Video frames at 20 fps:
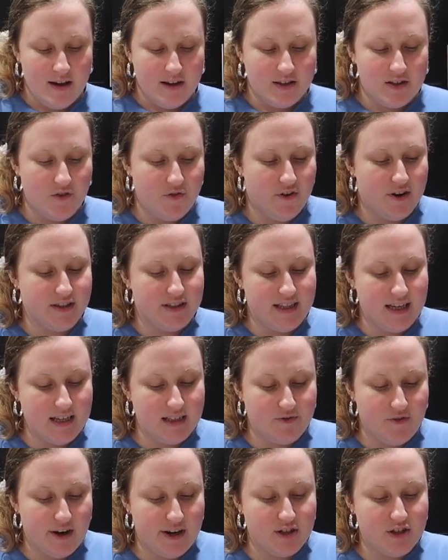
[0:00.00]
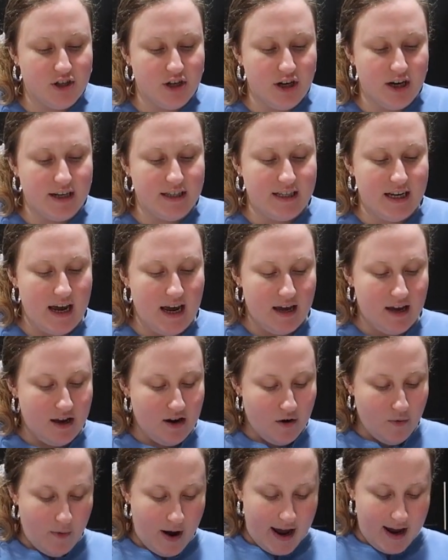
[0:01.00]
So first things first, you're gonna take
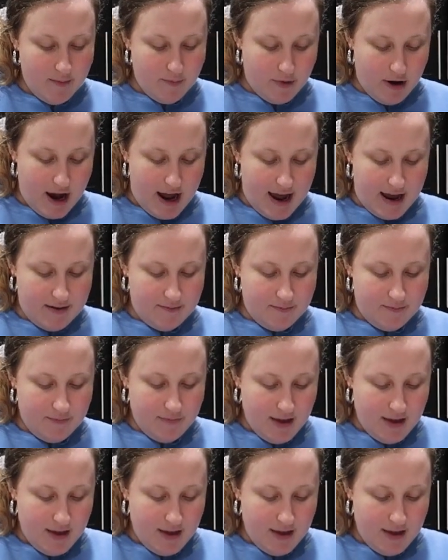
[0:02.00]
your white bread,